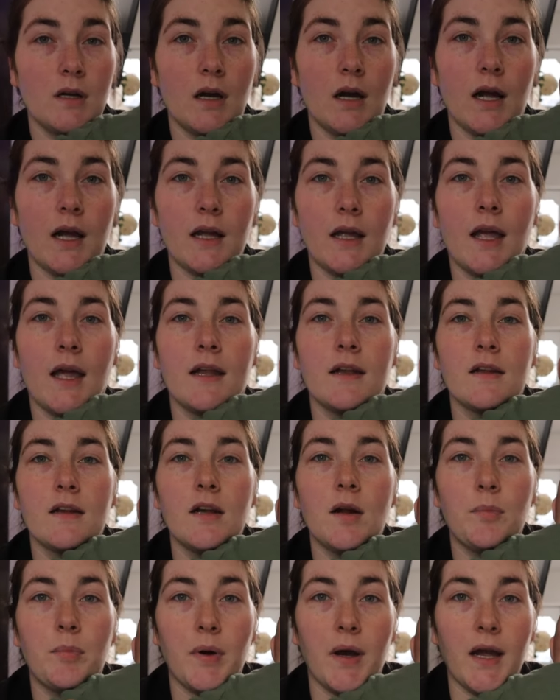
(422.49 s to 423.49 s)
I ended
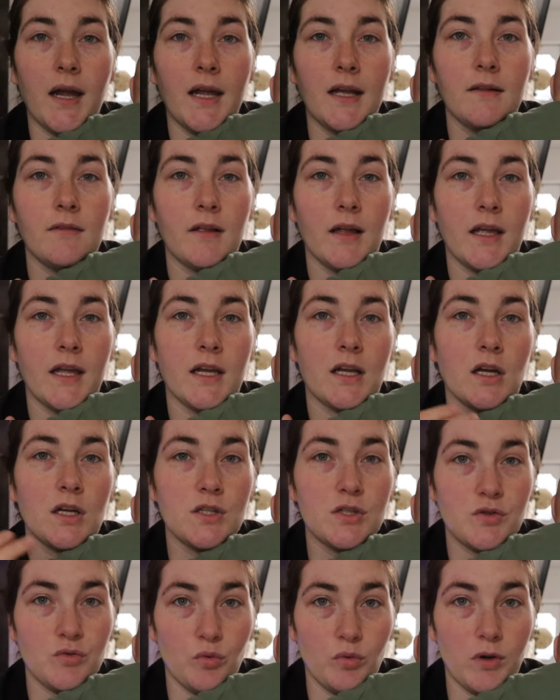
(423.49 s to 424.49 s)
up buying like a
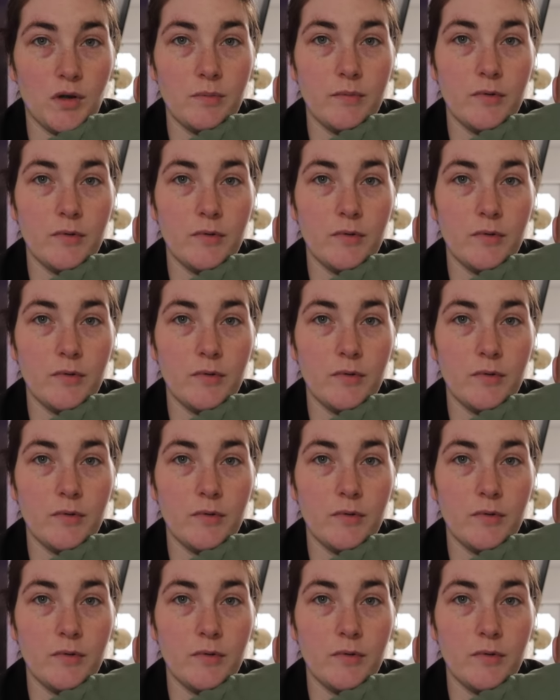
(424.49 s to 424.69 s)
soy